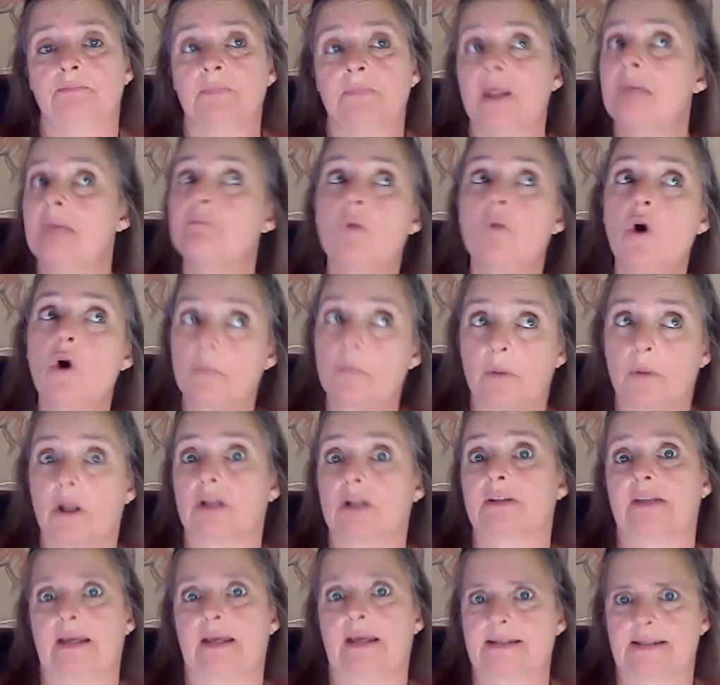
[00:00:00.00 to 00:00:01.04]
And more
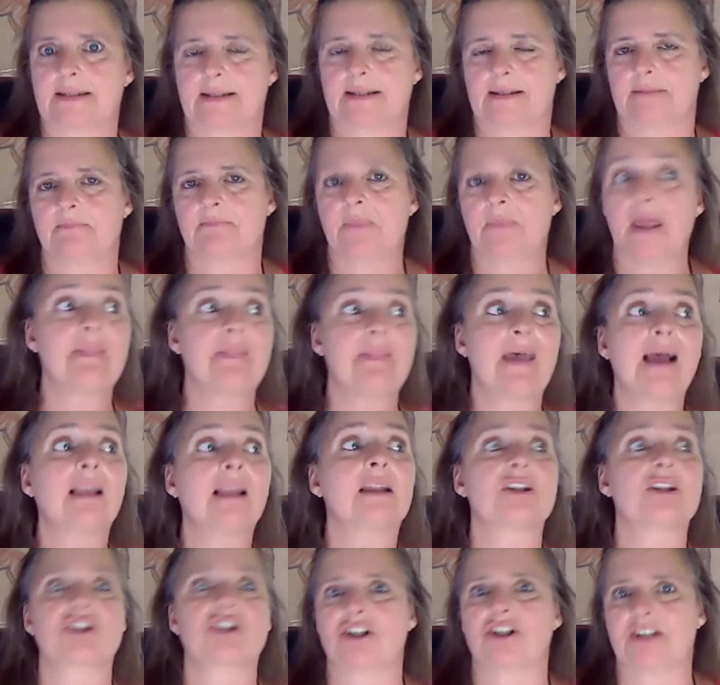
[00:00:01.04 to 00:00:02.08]
blood tests, an
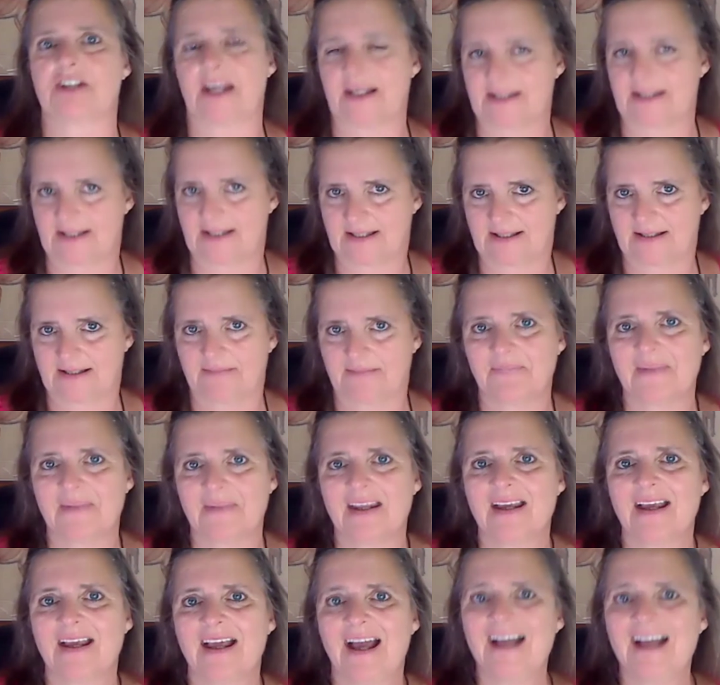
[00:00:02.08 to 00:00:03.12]
allergy test,
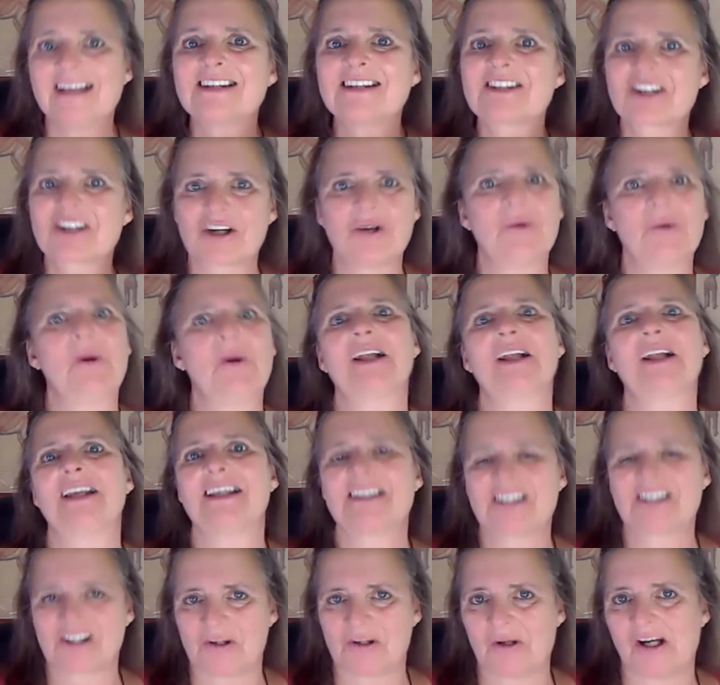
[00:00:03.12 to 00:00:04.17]
and so on and
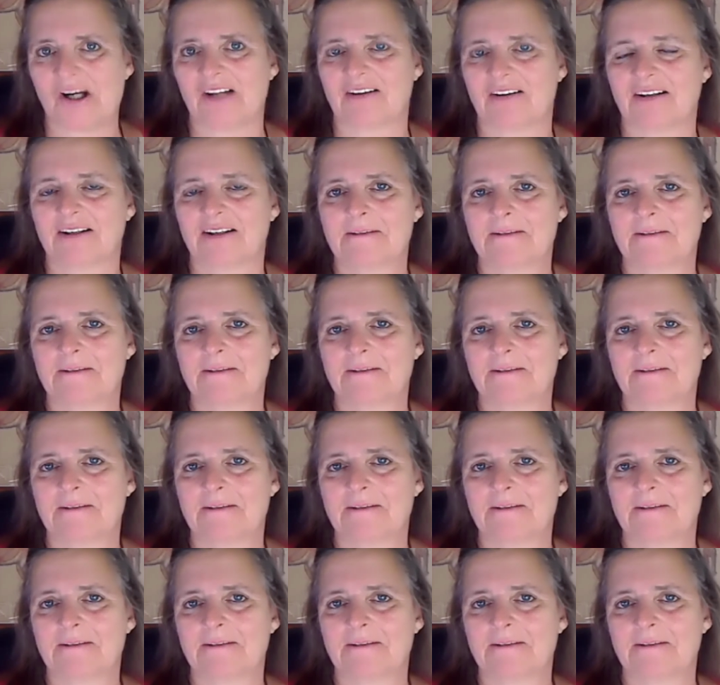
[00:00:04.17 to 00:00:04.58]
so on.